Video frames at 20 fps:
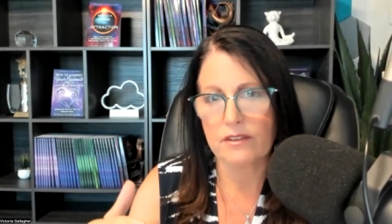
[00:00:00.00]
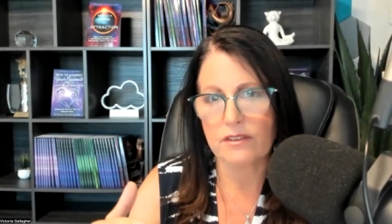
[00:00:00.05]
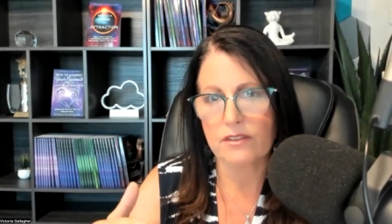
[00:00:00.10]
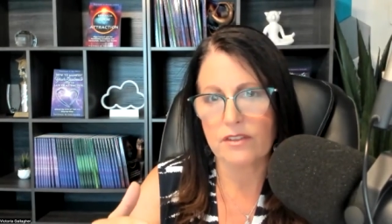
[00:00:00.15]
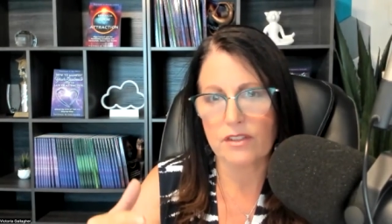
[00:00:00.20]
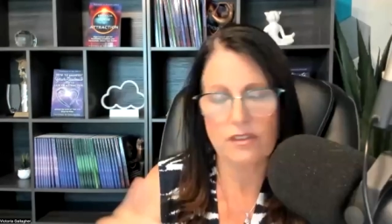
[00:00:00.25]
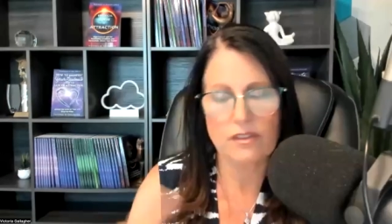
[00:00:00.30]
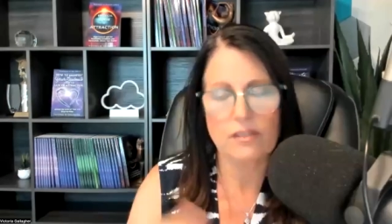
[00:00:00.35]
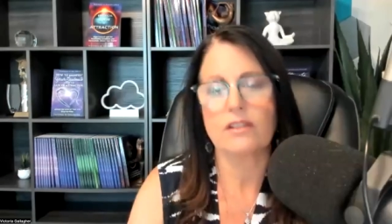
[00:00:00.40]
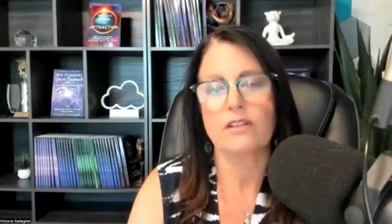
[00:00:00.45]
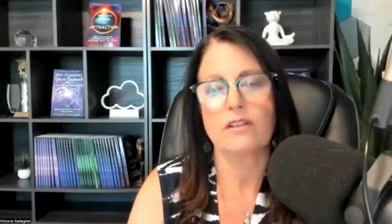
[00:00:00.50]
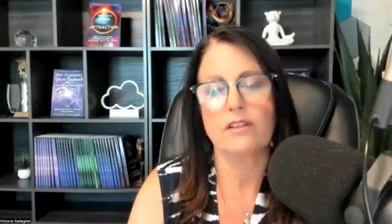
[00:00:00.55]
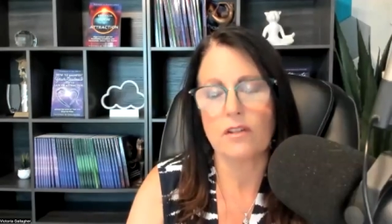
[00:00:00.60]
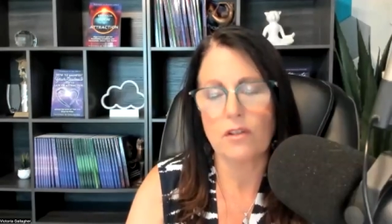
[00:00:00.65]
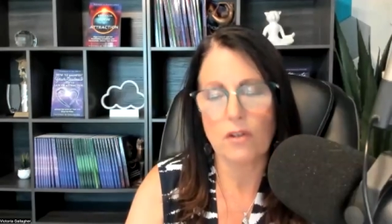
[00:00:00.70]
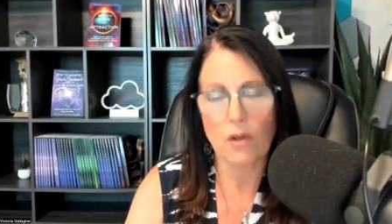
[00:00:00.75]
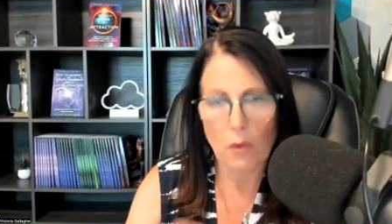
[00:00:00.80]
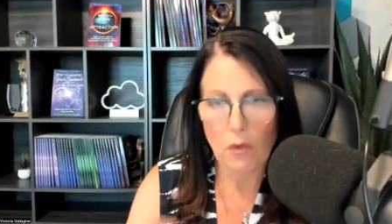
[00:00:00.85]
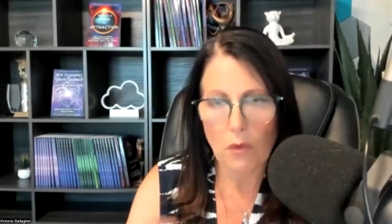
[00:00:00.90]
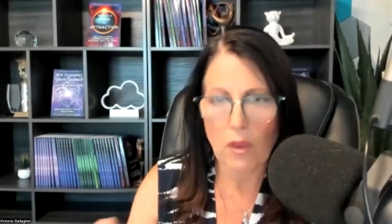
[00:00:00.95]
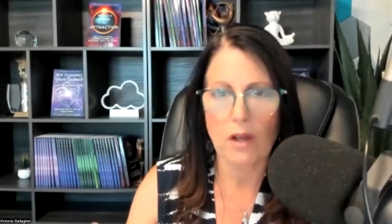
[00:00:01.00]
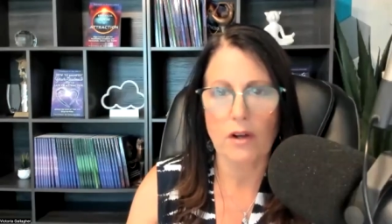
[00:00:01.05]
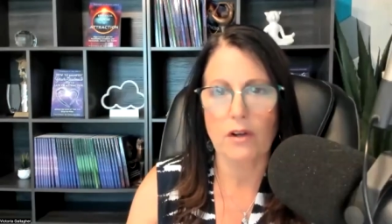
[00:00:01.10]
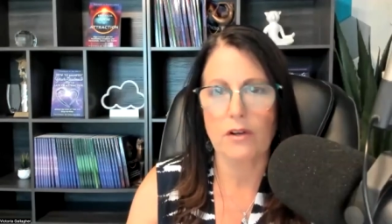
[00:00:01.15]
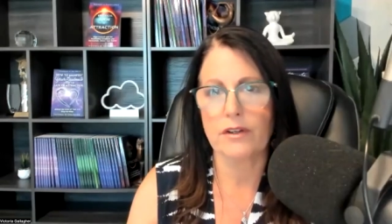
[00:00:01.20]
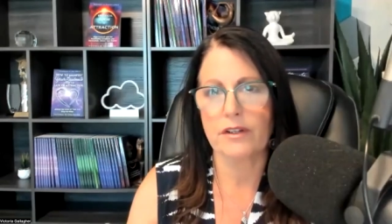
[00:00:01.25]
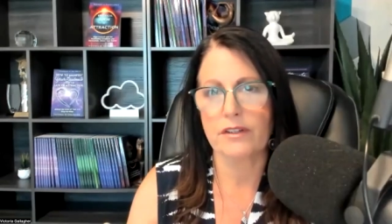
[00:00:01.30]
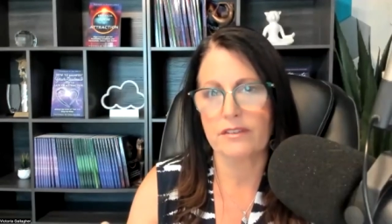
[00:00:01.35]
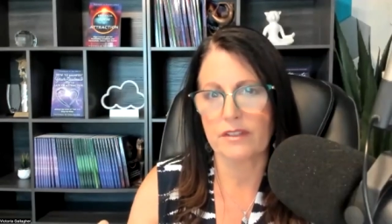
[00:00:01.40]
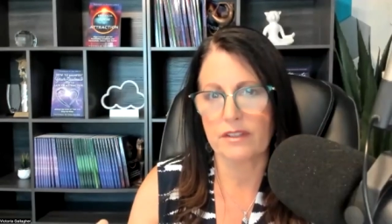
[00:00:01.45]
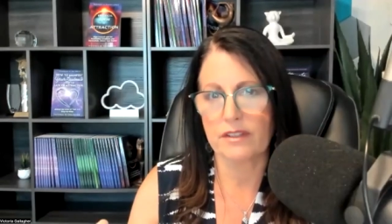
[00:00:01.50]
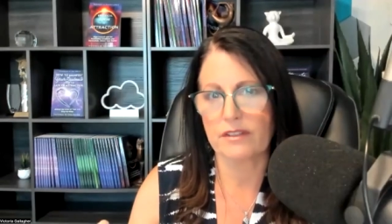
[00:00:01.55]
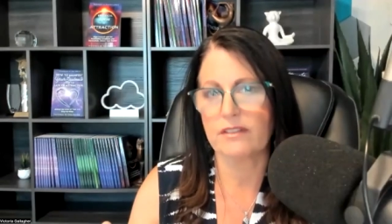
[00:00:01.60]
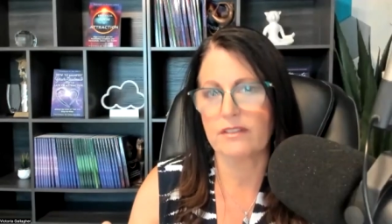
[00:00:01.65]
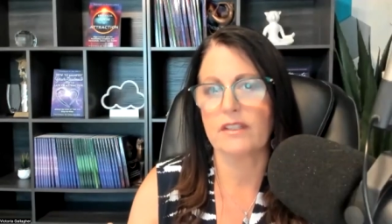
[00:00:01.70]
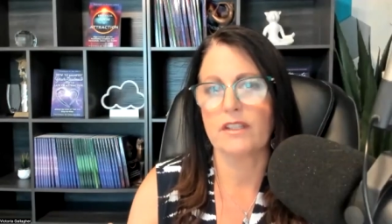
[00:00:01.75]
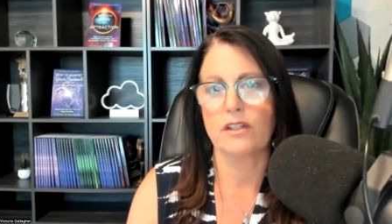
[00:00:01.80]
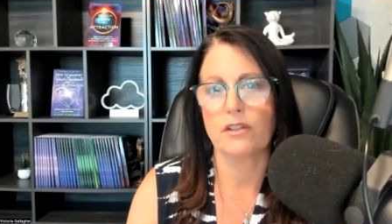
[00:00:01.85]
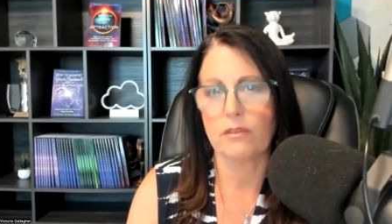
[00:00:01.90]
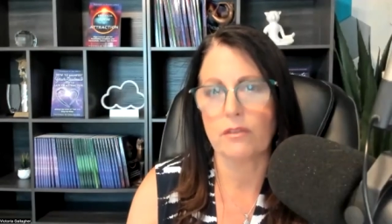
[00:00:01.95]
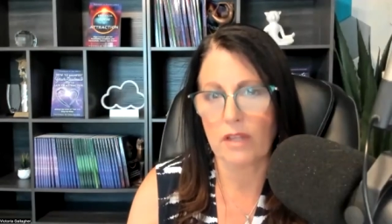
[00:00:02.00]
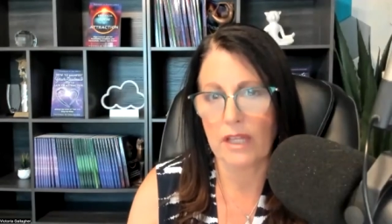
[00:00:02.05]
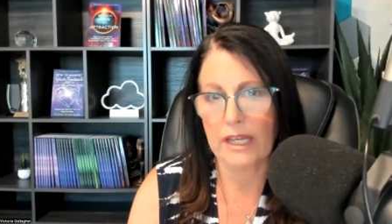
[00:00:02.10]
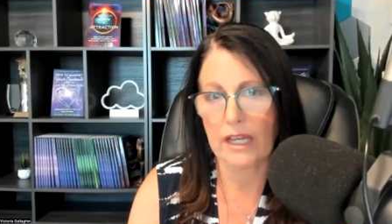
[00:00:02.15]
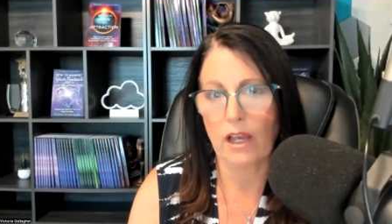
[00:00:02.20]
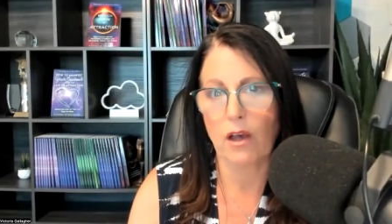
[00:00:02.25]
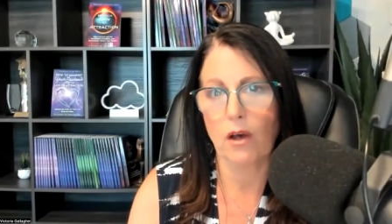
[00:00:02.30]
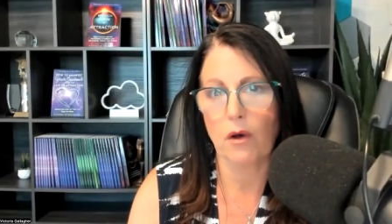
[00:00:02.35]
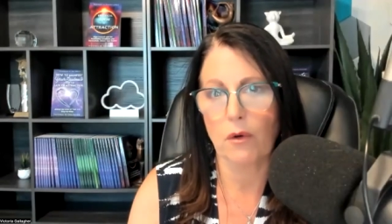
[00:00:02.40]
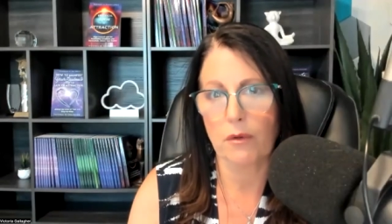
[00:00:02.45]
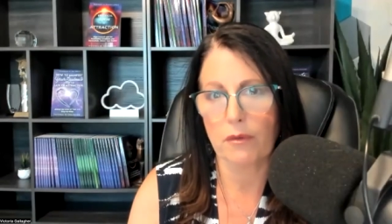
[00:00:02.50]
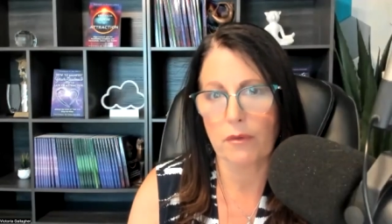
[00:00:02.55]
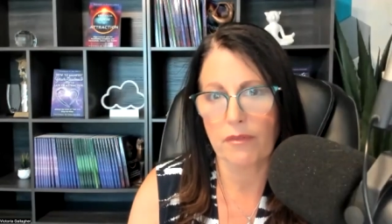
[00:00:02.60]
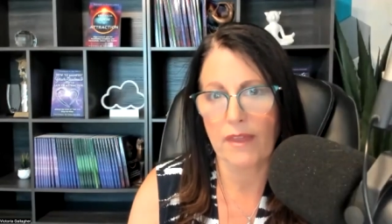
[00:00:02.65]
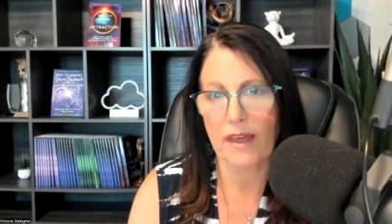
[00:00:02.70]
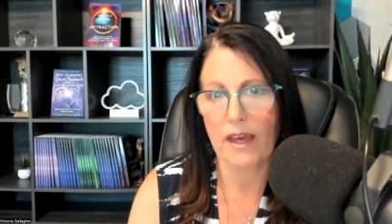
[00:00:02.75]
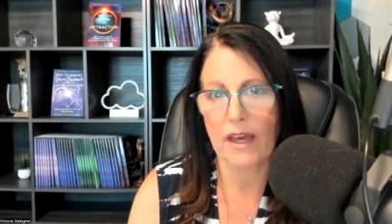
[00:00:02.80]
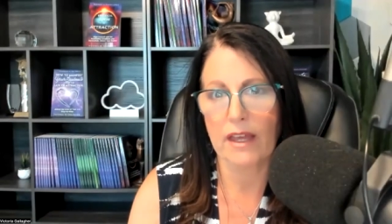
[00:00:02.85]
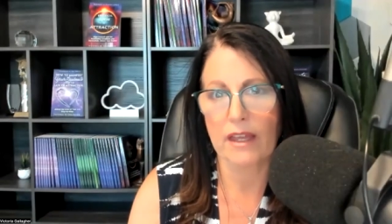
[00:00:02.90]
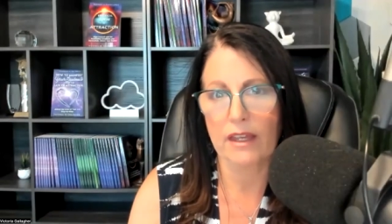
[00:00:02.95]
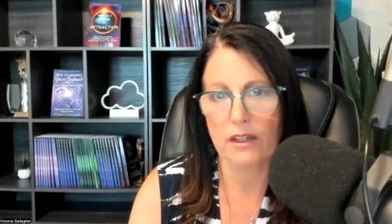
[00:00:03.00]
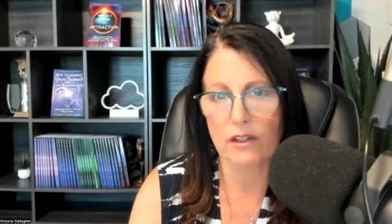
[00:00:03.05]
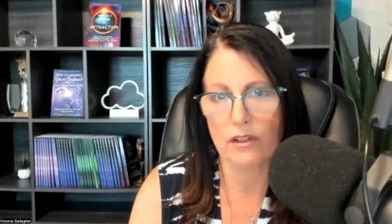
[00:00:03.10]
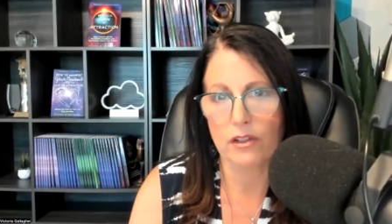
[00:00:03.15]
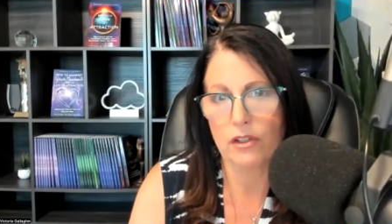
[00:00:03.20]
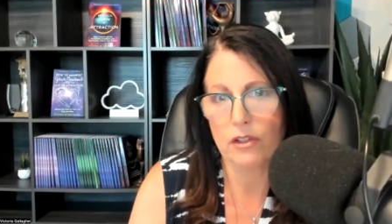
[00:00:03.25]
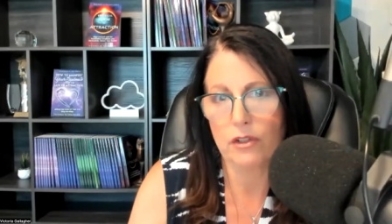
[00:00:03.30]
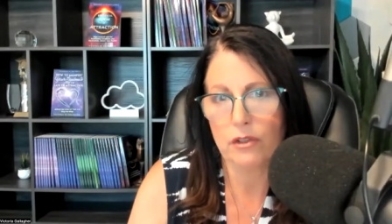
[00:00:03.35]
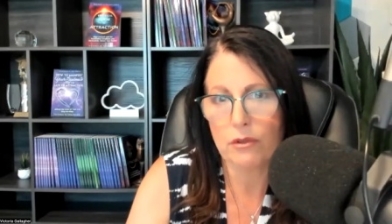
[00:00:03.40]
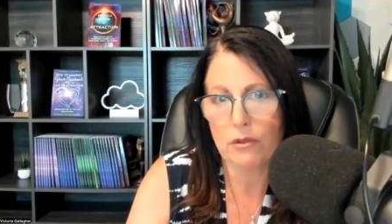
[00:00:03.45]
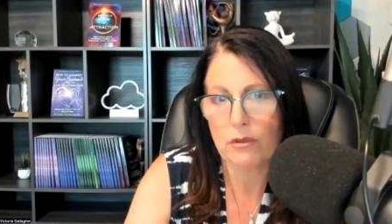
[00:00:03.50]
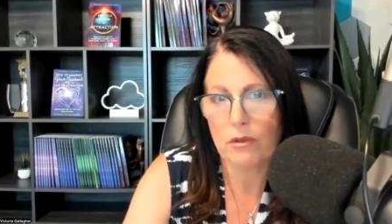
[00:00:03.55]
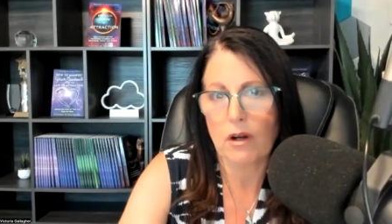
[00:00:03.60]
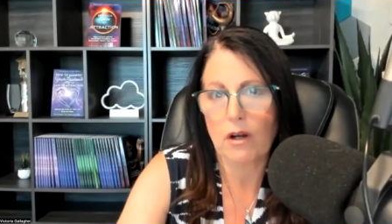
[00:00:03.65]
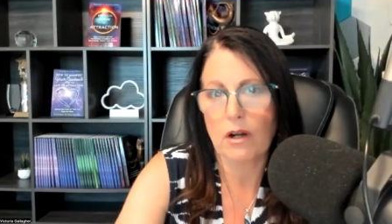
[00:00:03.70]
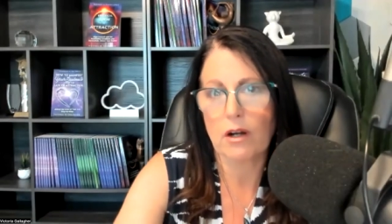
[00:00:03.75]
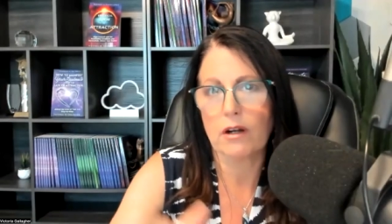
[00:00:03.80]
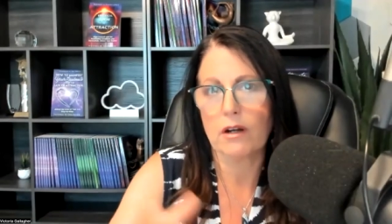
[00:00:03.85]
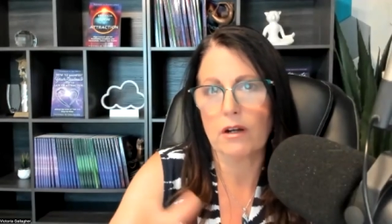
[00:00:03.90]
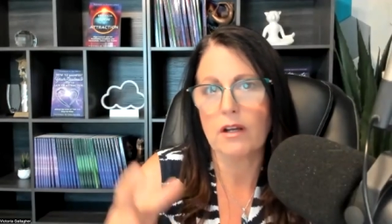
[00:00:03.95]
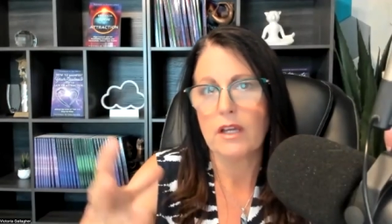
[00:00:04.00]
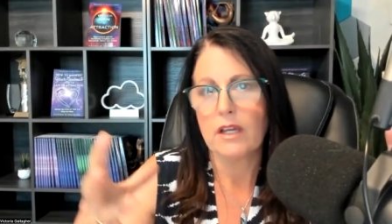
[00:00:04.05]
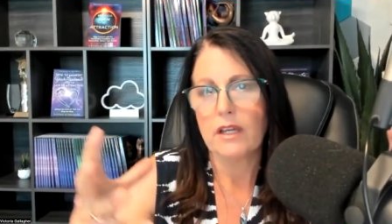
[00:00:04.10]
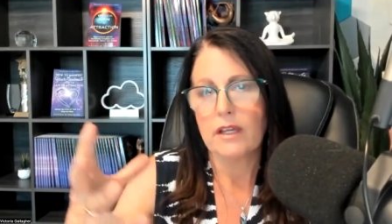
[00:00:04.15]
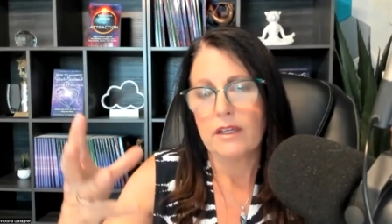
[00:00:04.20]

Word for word: just no longer exists and you let go of that and you are